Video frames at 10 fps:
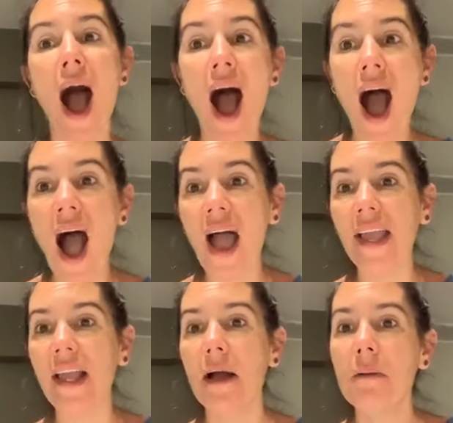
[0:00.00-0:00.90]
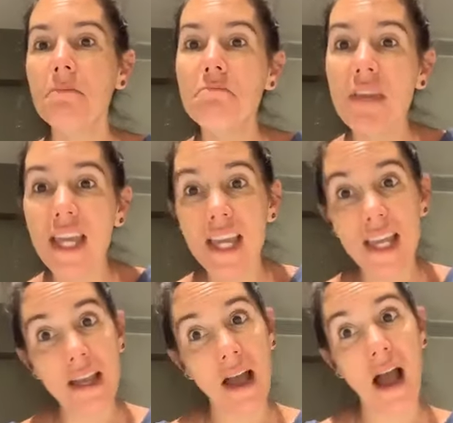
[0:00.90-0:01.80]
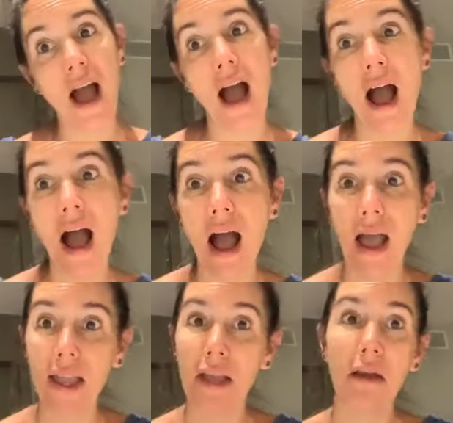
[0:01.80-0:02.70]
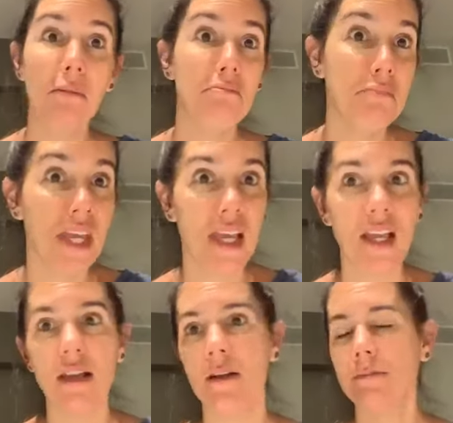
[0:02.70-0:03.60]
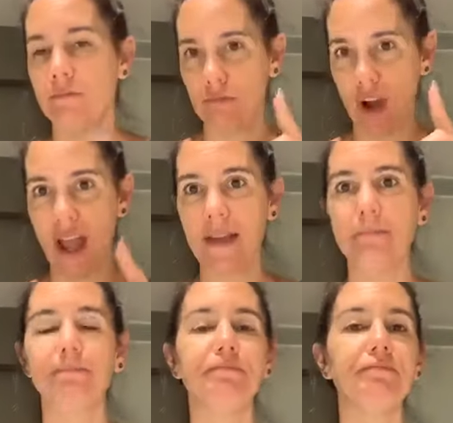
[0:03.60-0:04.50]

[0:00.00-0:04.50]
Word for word: I, me, I, me, right?